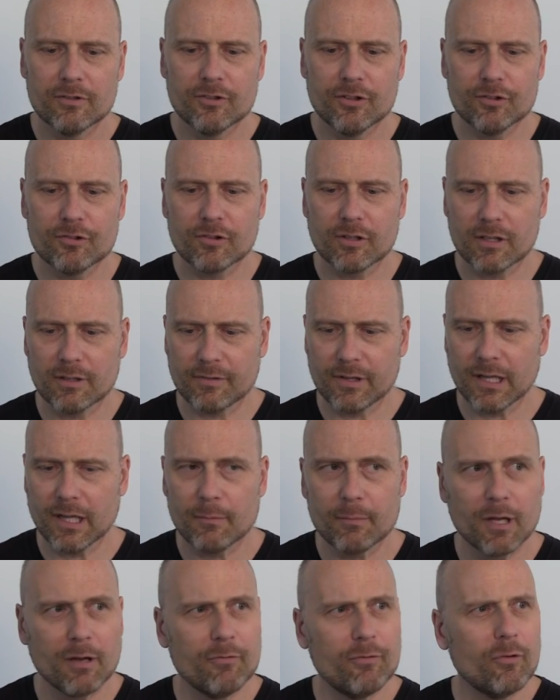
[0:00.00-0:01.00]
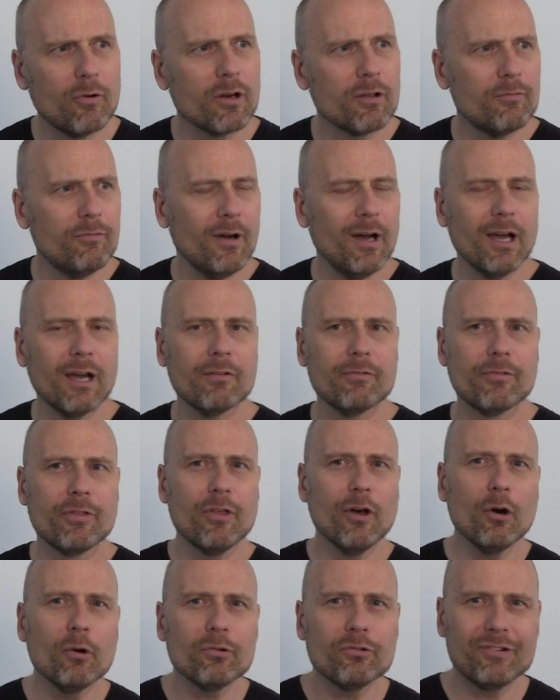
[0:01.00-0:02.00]
District of Columbia 45.
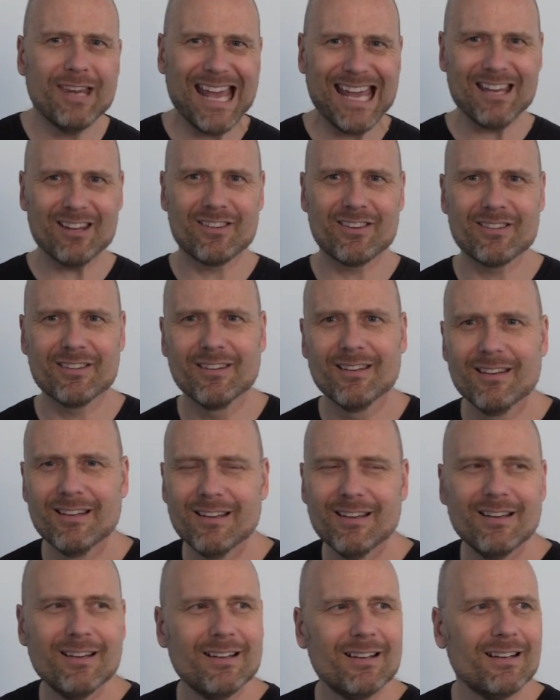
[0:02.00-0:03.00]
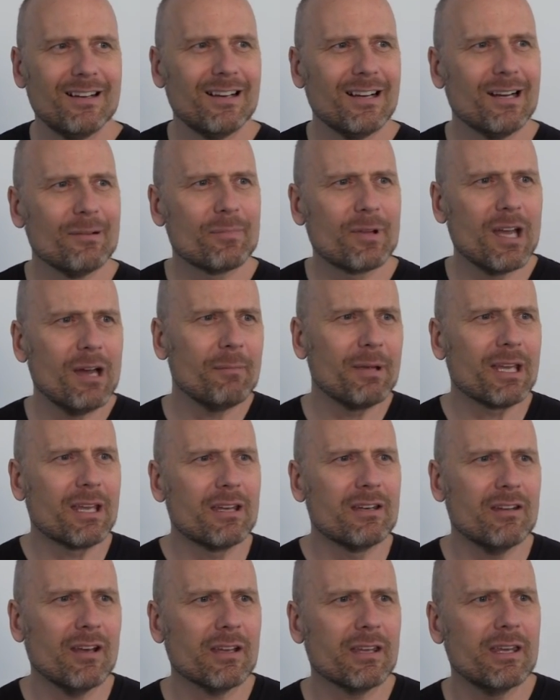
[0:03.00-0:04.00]
Those dates upcoming:
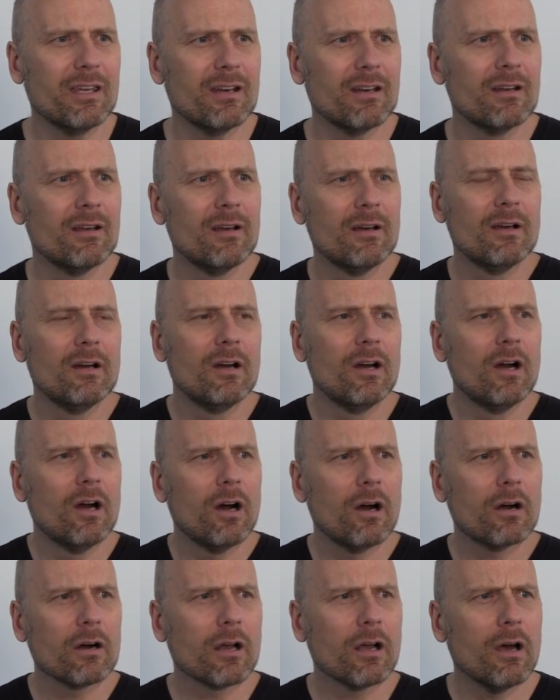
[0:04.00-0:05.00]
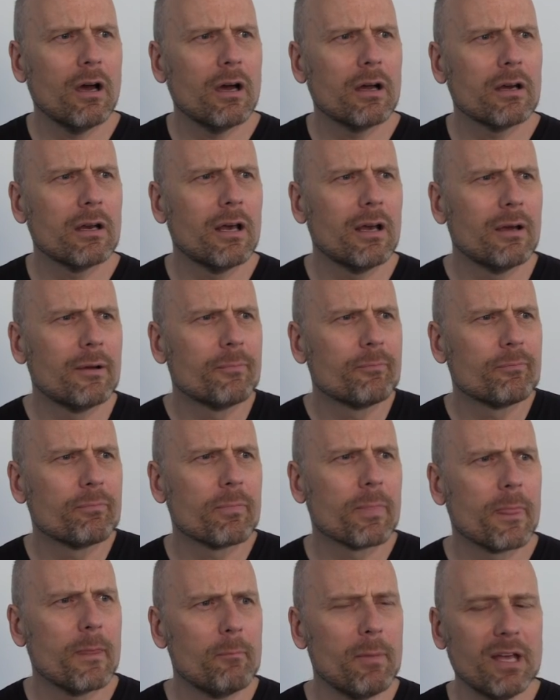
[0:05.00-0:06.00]
Kentucky and Oregon
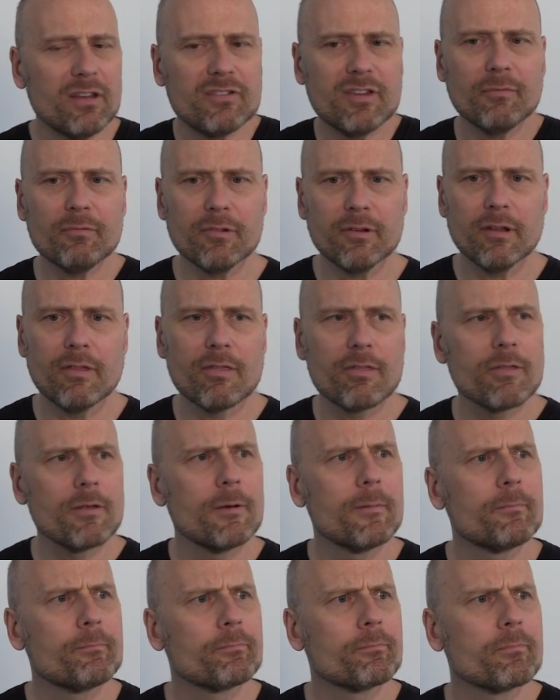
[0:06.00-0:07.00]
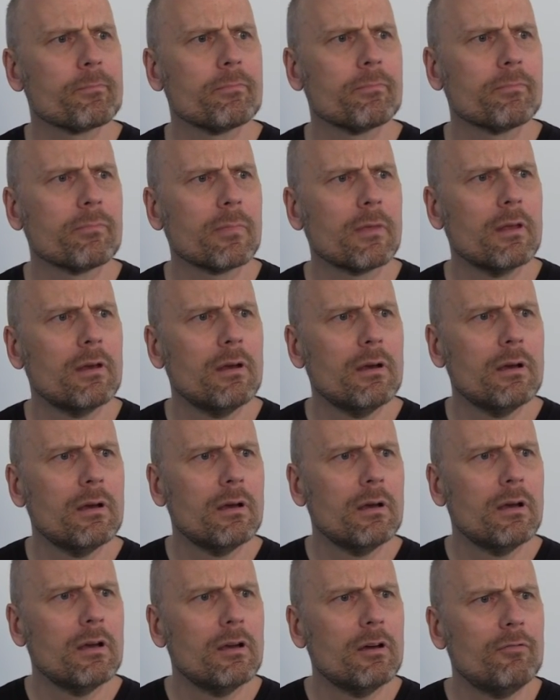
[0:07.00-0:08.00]
May 17th.
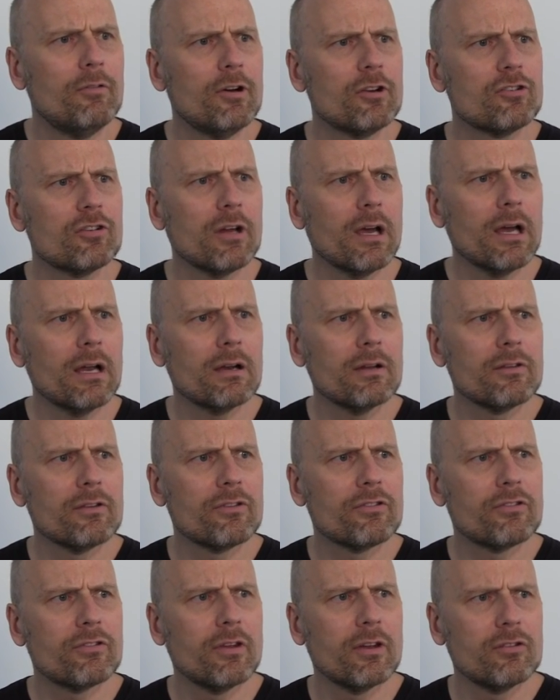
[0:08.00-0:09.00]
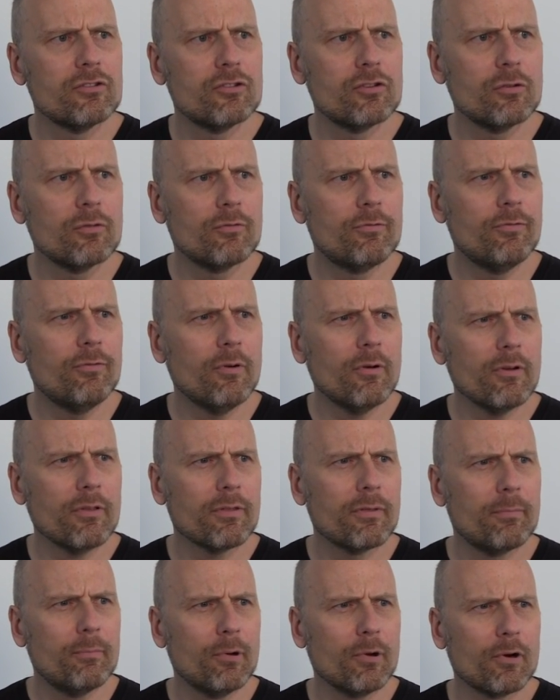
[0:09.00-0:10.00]
Virgin Islands June
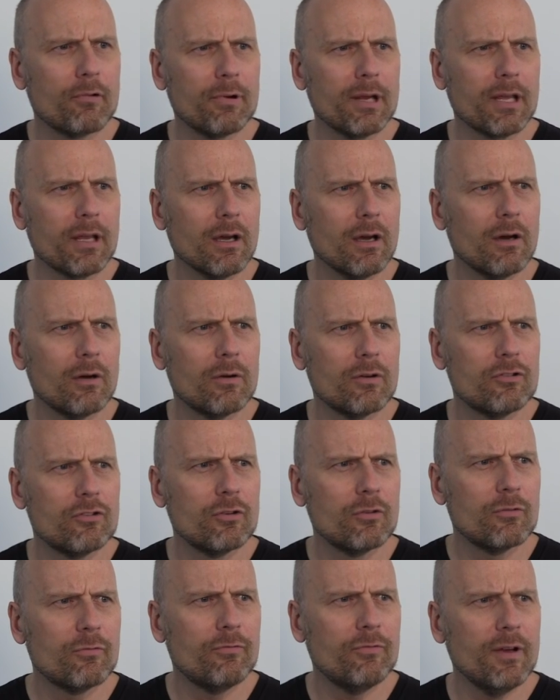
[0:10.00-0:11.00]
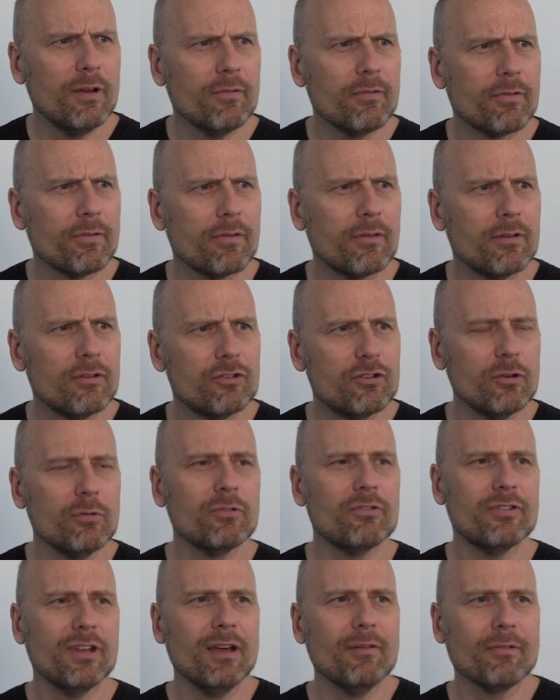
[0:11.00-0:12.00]
4th, Puerto Rico June 5th,
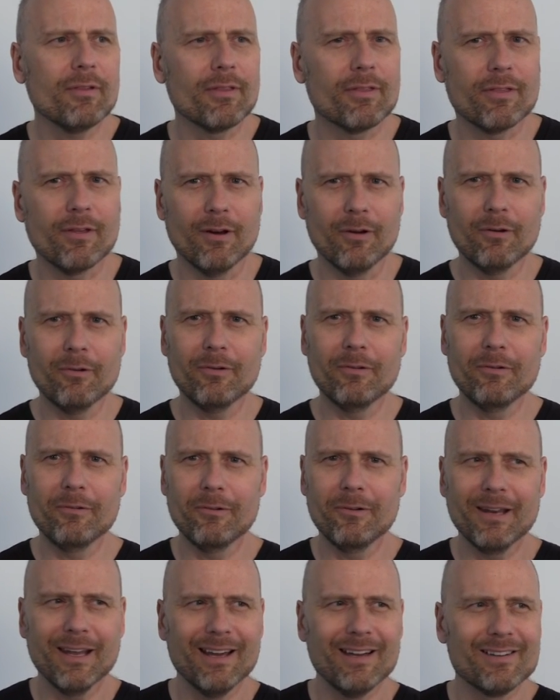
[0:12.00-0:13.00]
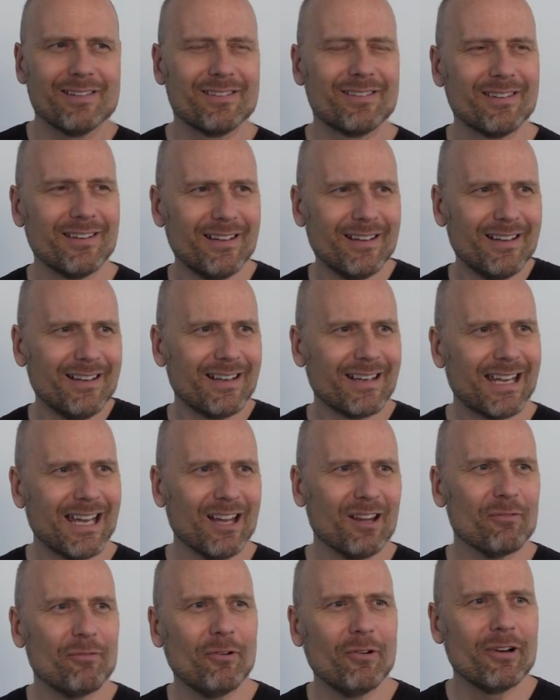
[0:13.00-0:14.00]
June 7th. Oh yes.
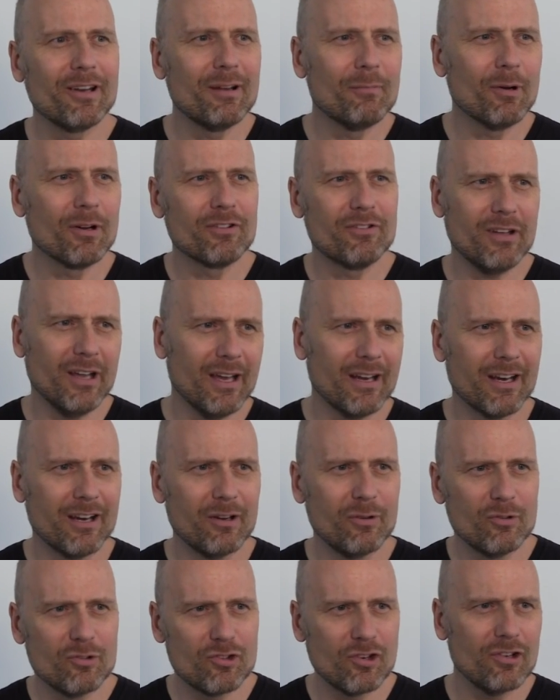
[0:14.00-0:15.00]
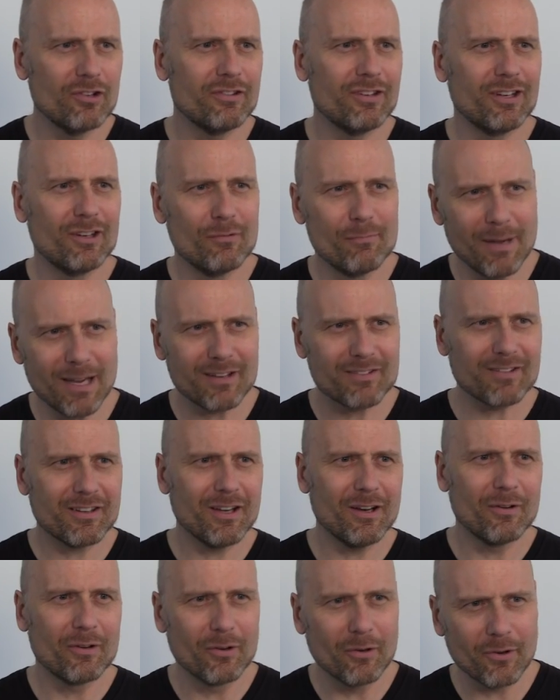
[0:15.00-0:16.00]
California, Montana, New Jersey, New
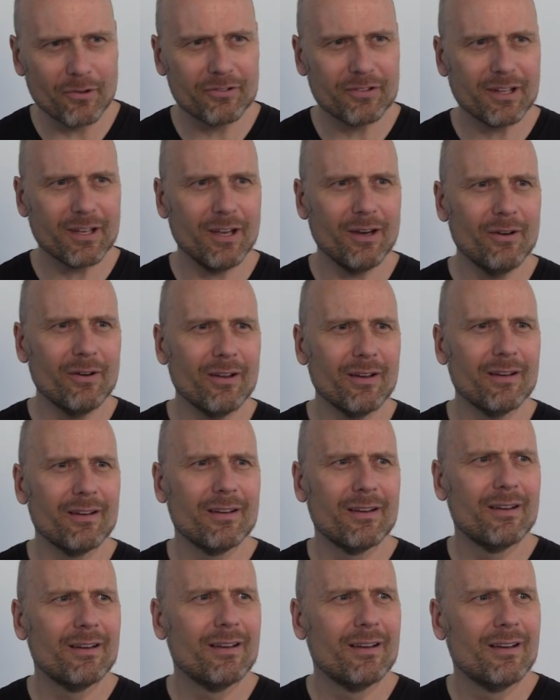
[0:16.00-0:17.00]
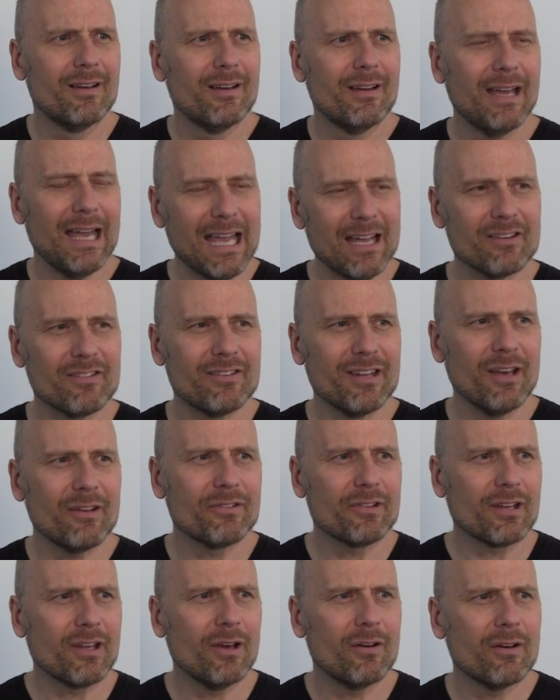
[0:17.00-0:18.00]
Mexico, North Dakota, and
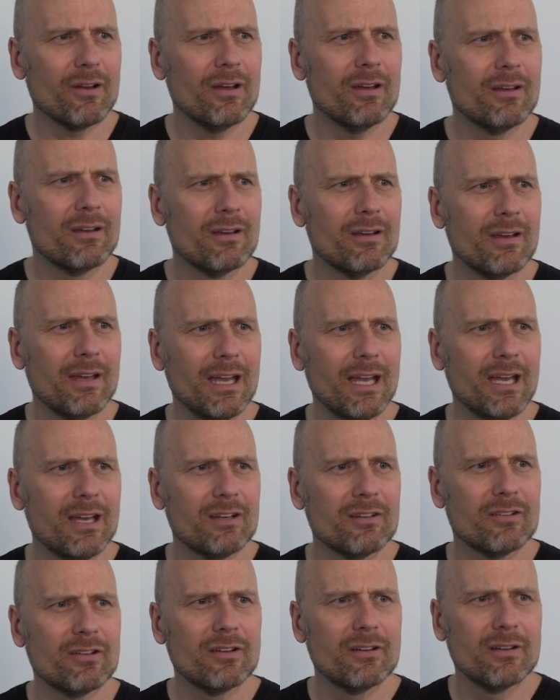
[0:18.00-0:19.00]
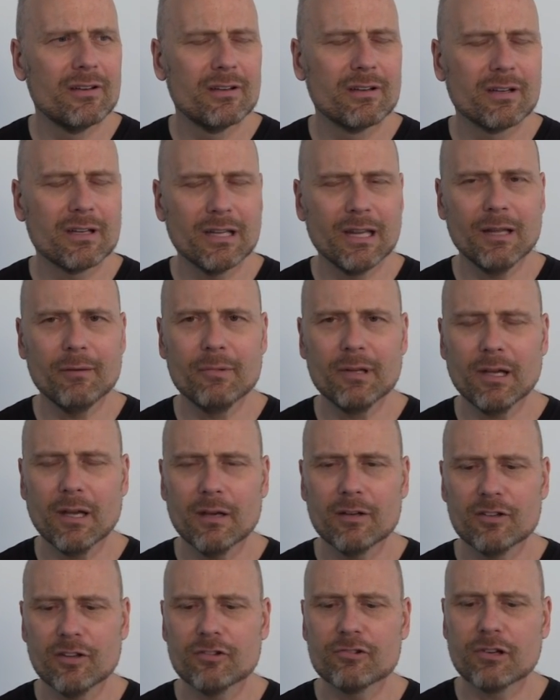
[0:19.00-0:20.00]
South Dakota, and
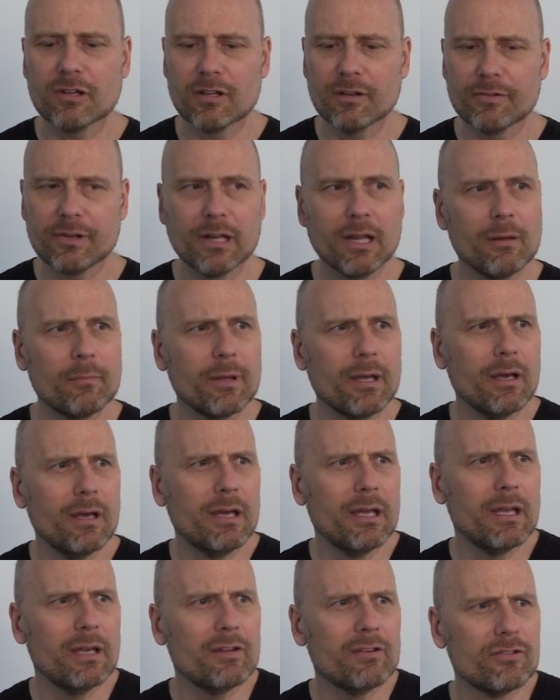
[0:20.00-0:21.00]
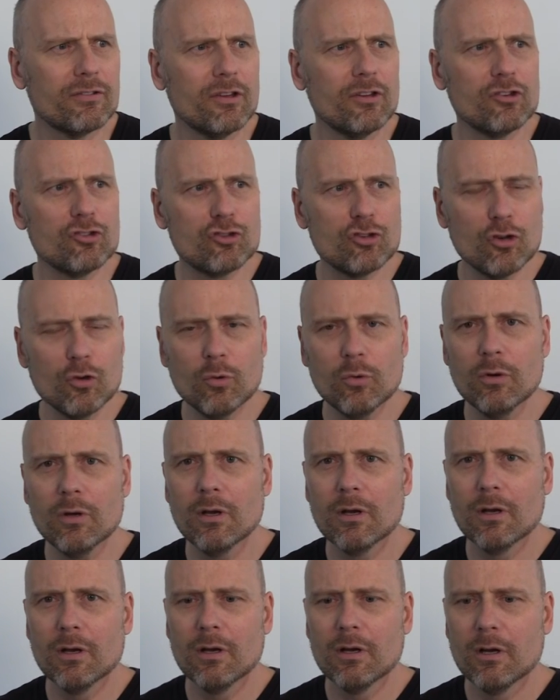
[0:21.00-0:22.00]
Columbia, District of Columbia is June
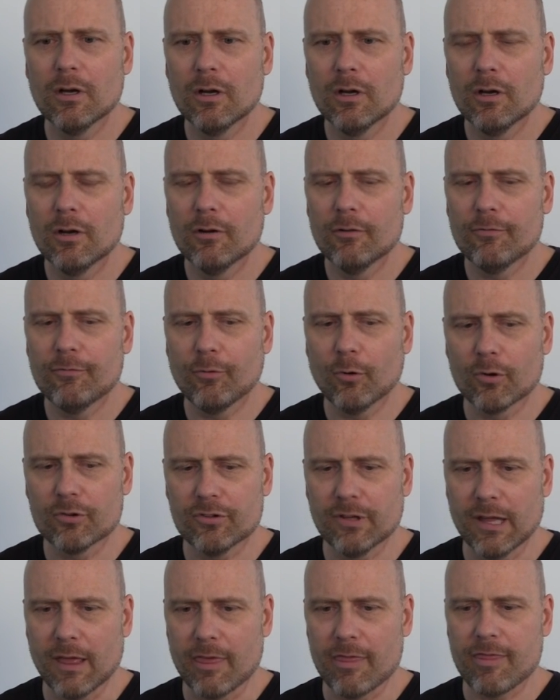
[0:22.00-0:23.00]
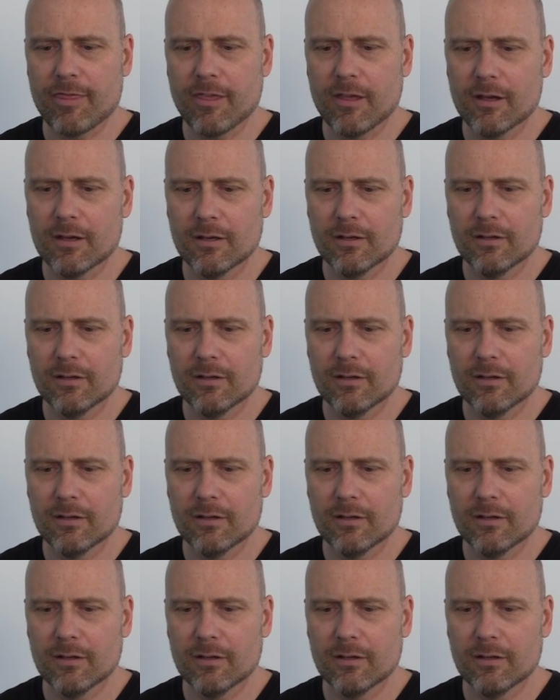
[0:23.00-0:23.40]
14th.